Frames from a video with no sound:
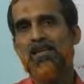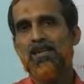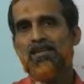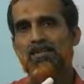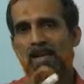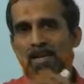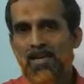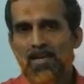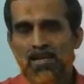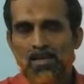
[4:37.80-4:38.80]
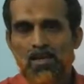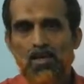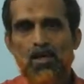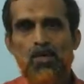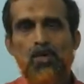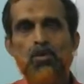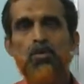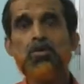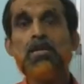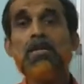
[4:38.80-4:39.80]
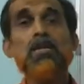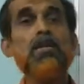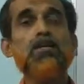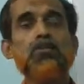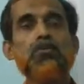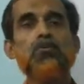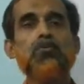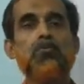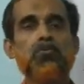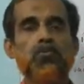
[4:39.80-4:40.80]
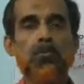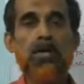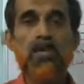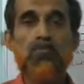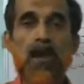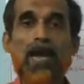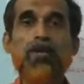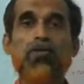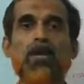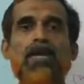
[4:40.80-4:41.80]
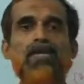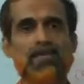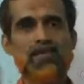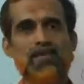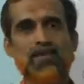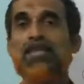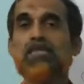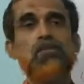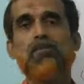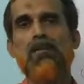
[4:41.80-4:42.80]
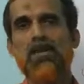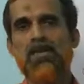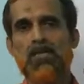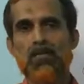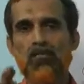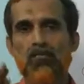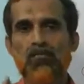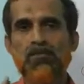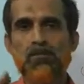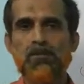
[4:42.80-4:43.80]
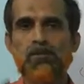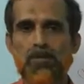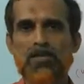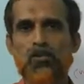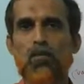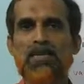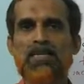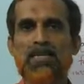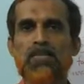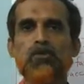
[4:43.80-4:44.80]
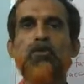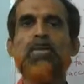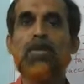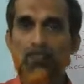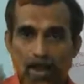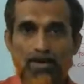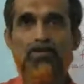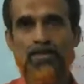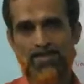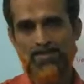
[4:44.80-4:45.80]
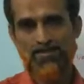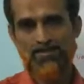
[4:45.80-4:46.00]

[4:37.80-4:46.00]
then you need to evacuate the instrument. The UV visible spectrometer is to be evacuated